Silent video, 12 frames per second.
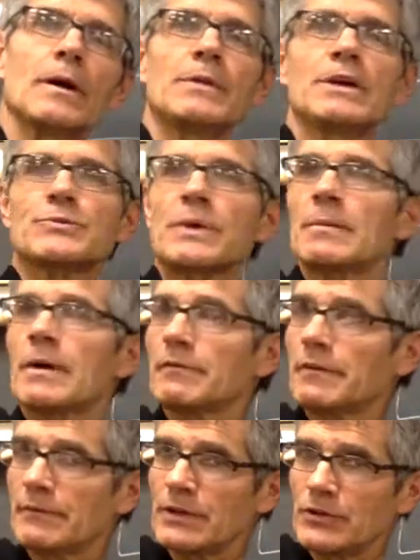because we had about
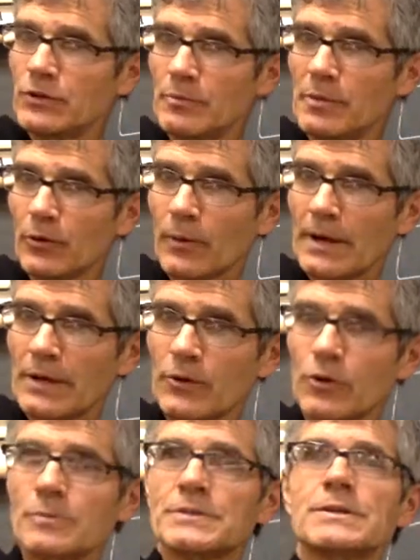52 bill writing
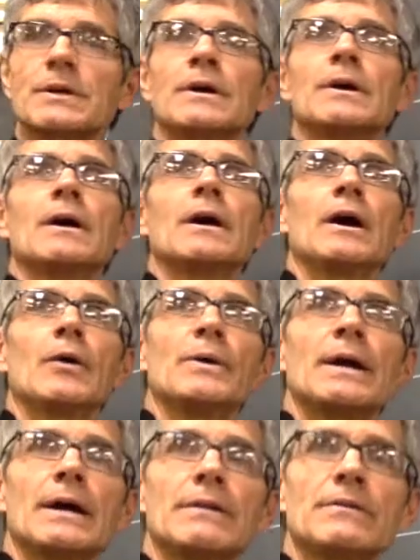groups. We
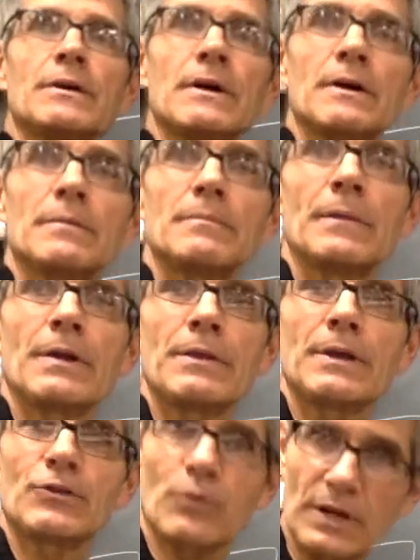had, I
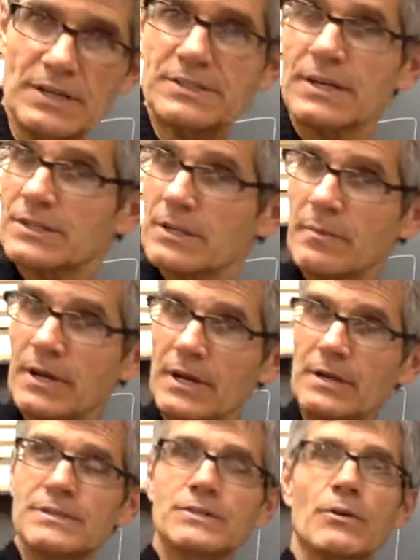think, 26
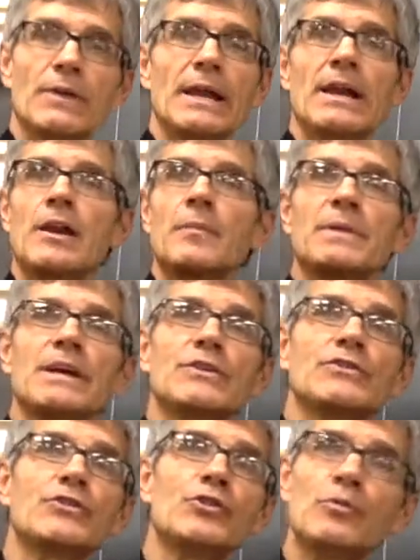committees, so that ended up being
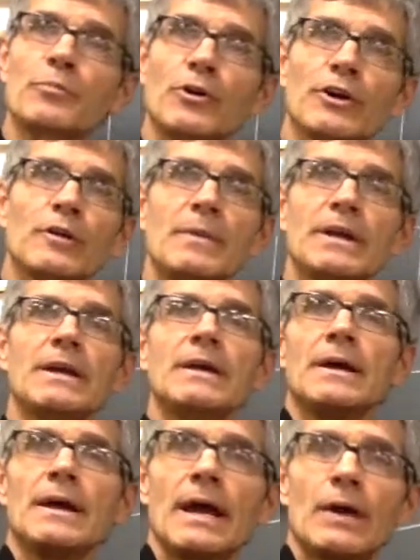2 per committee,
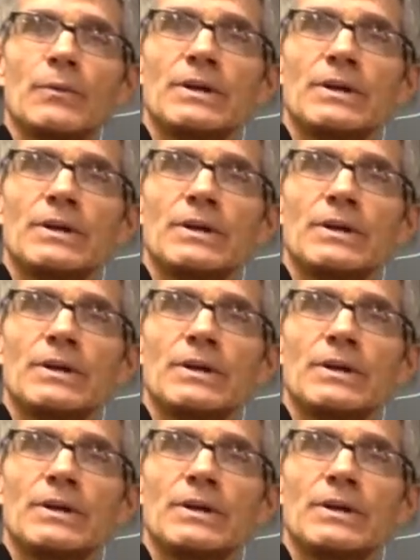and